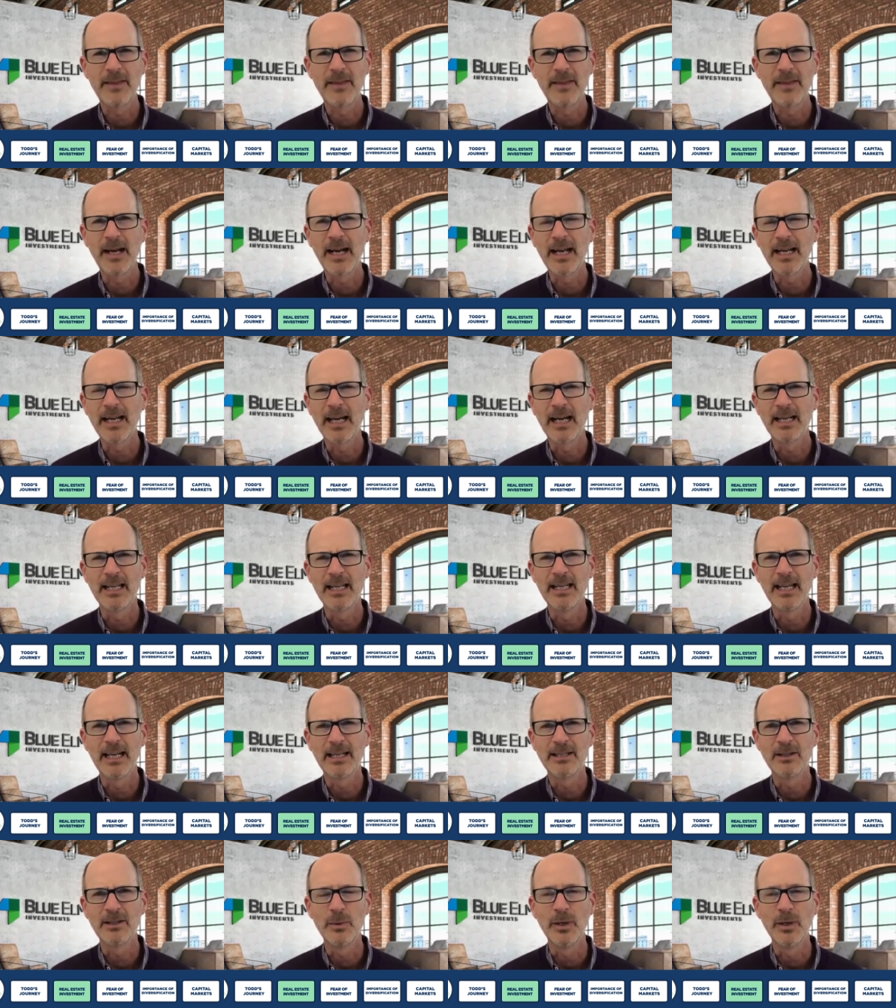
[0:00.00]
that I got
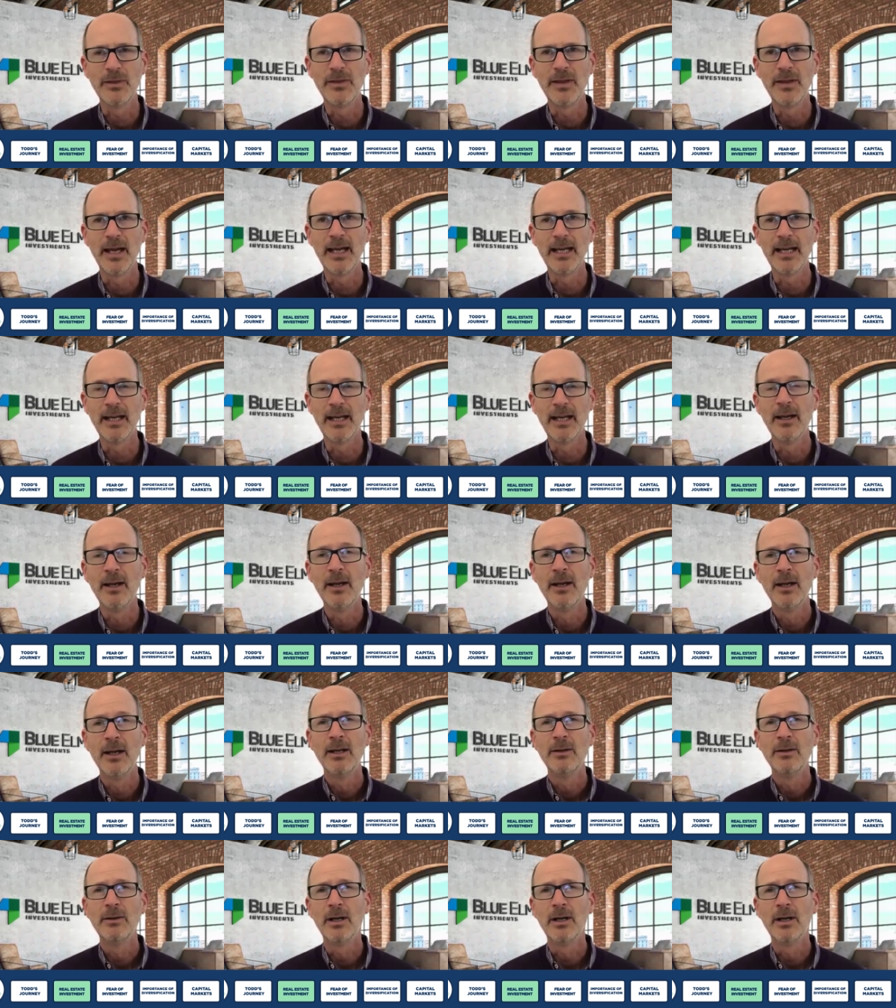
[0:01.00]
connected with a
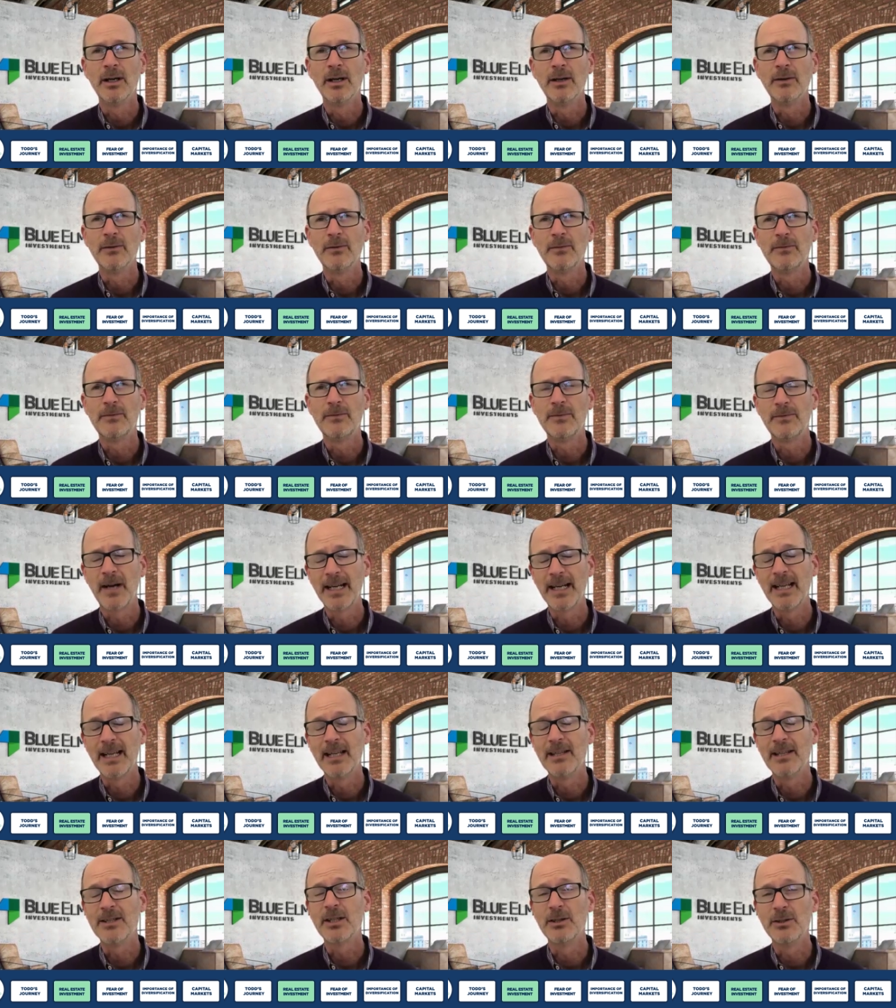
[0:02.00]
uh,
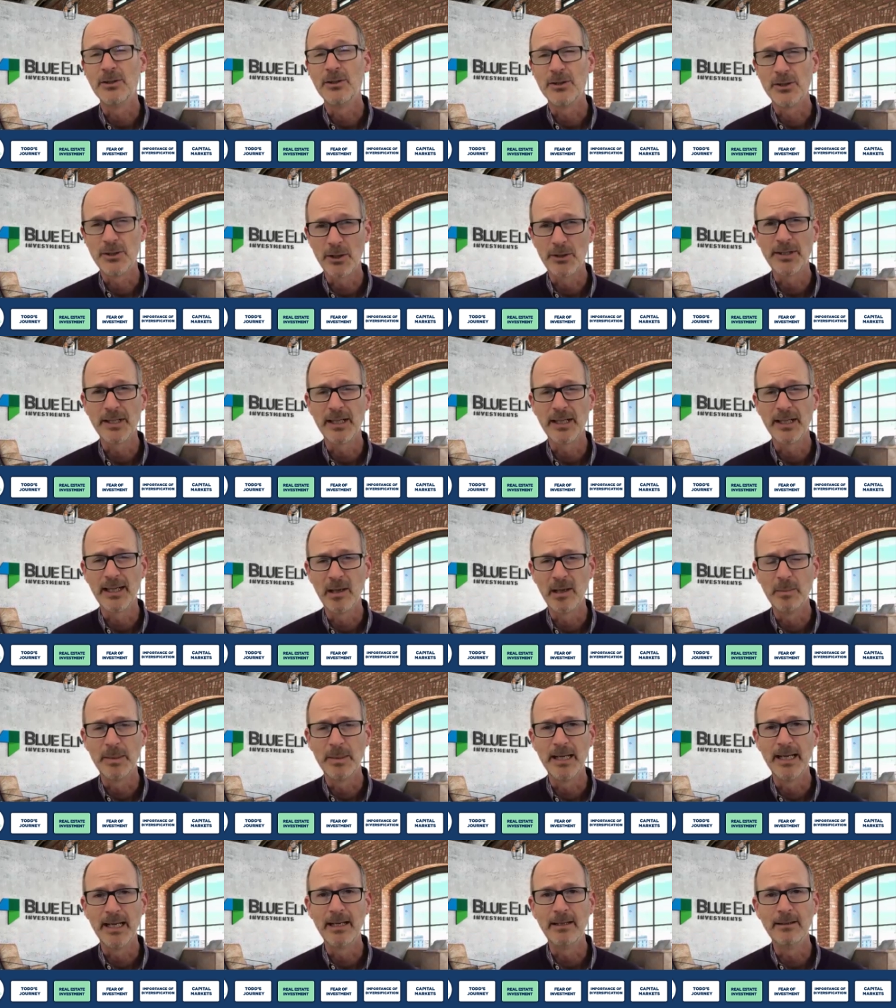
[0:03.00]
finance consulting
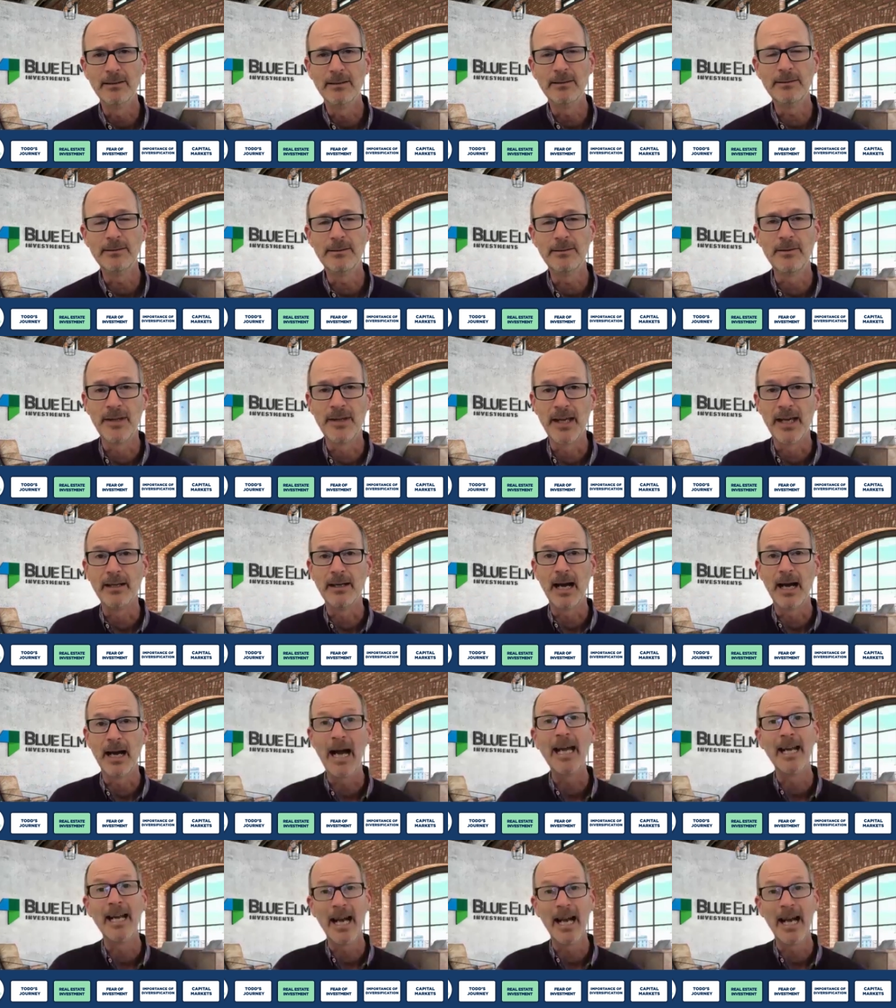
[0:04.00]
company
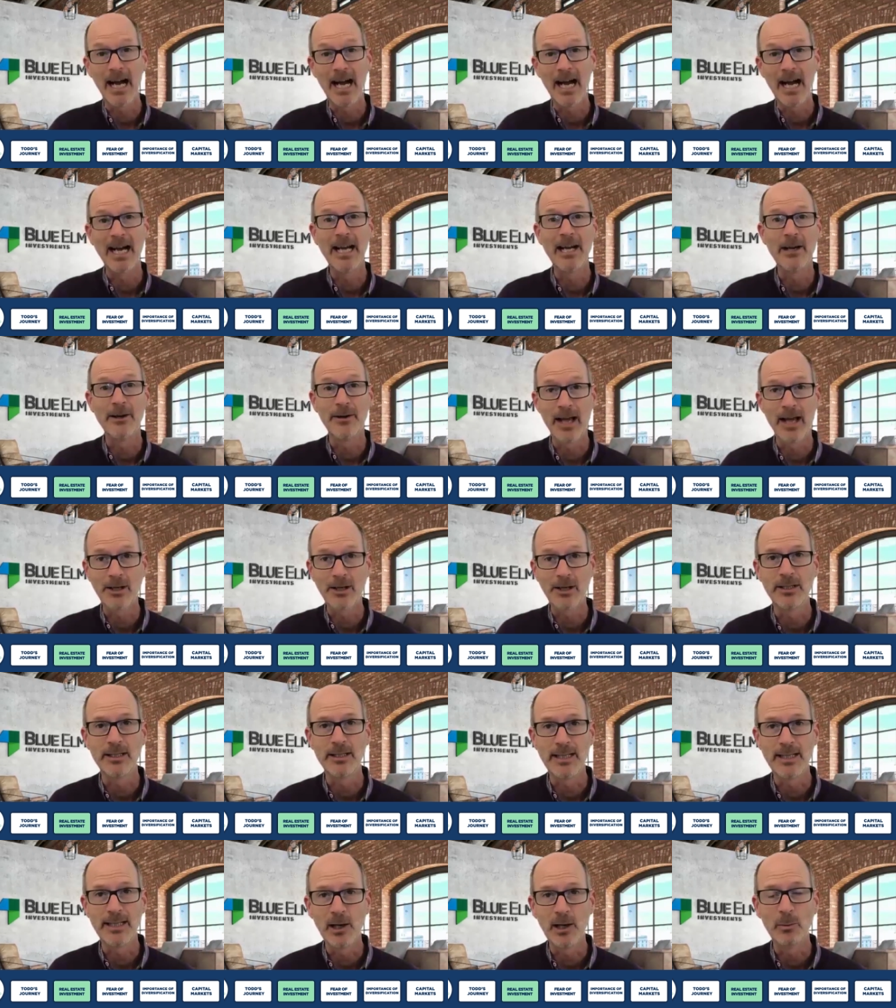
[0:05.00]
that I had hired
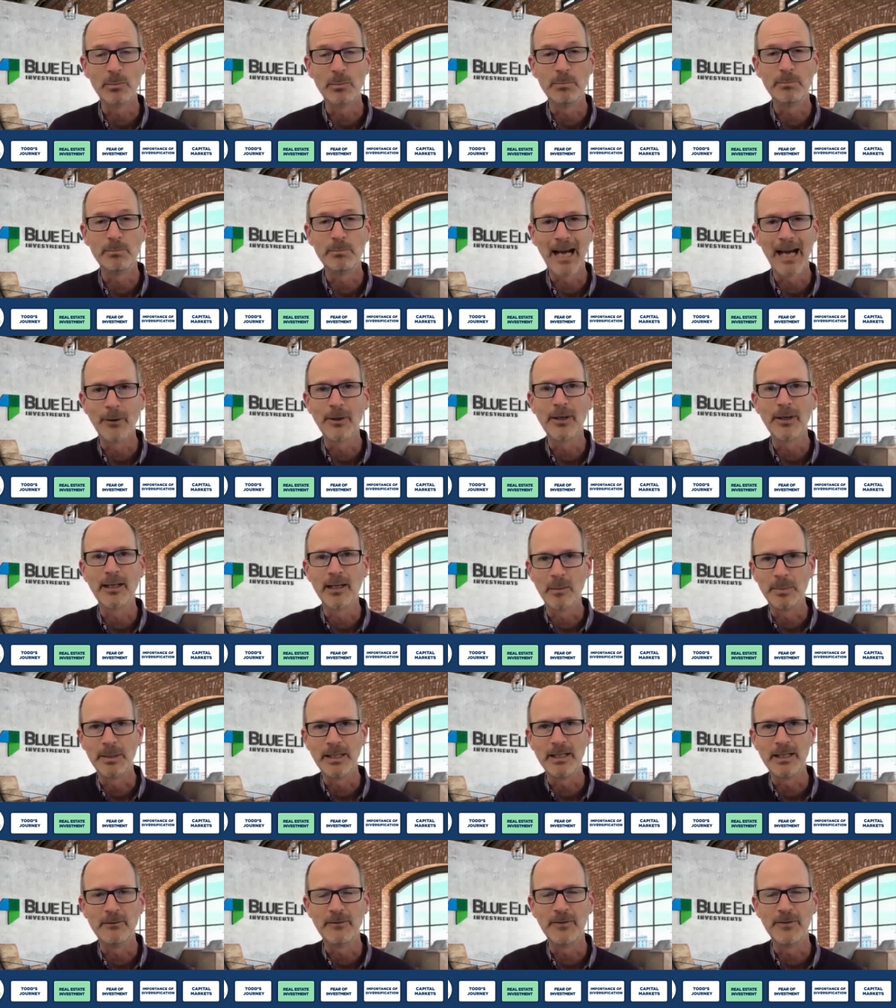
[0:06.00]
actually to help our
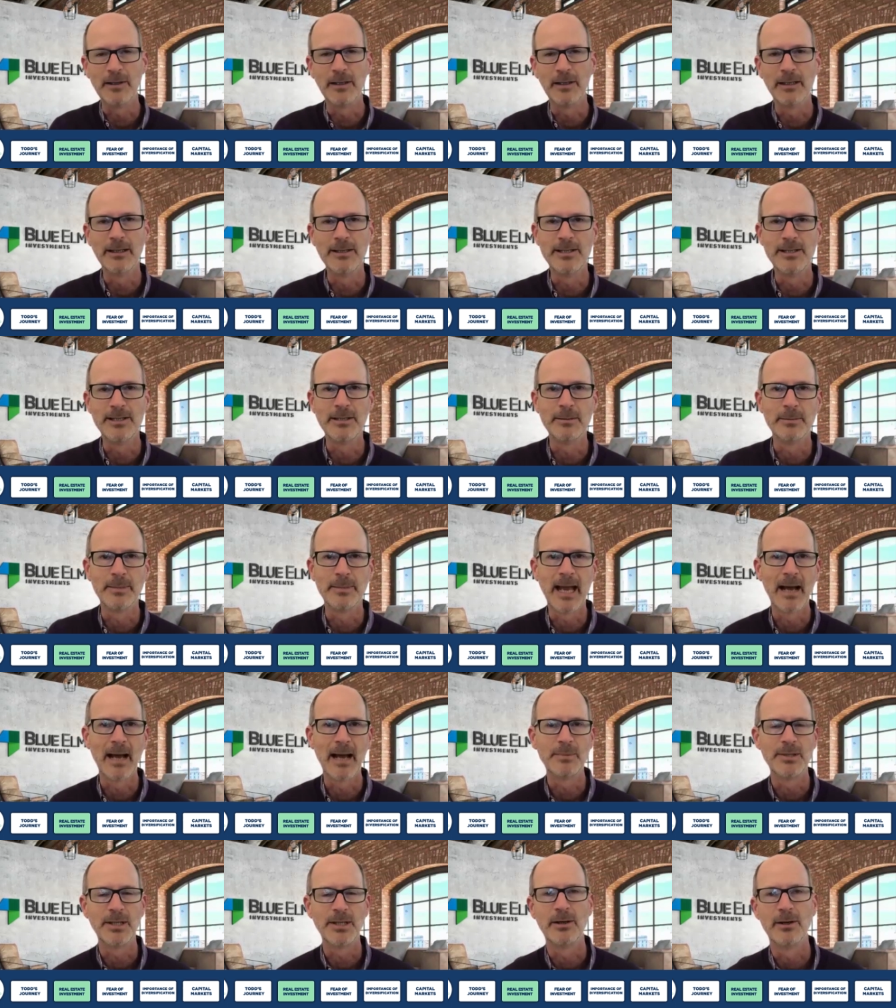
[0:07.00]
company fill in some
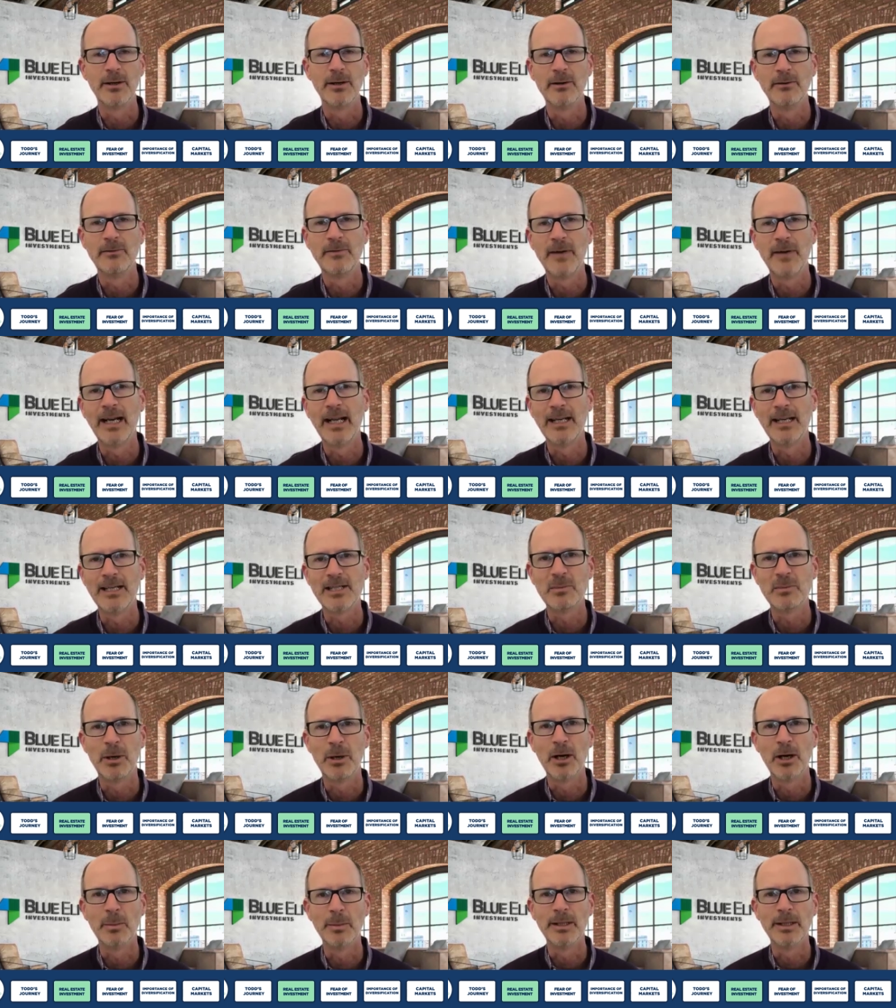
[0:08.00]
gaps in our finance
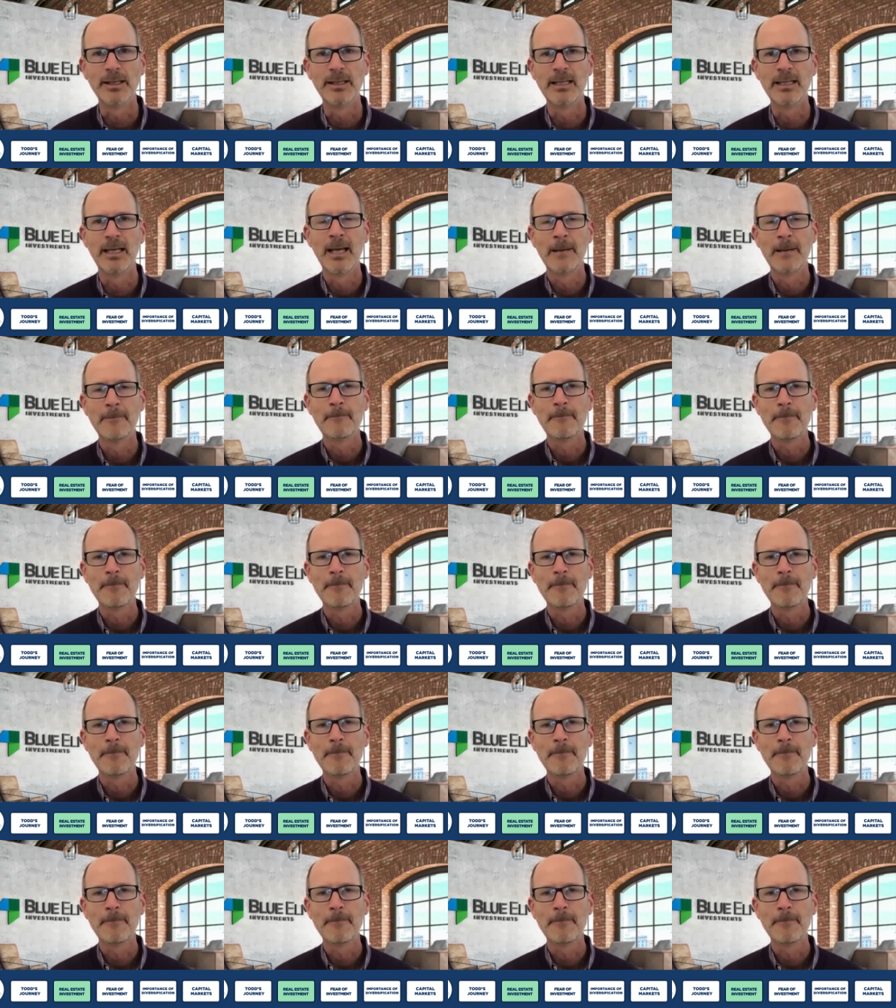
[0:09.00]
department.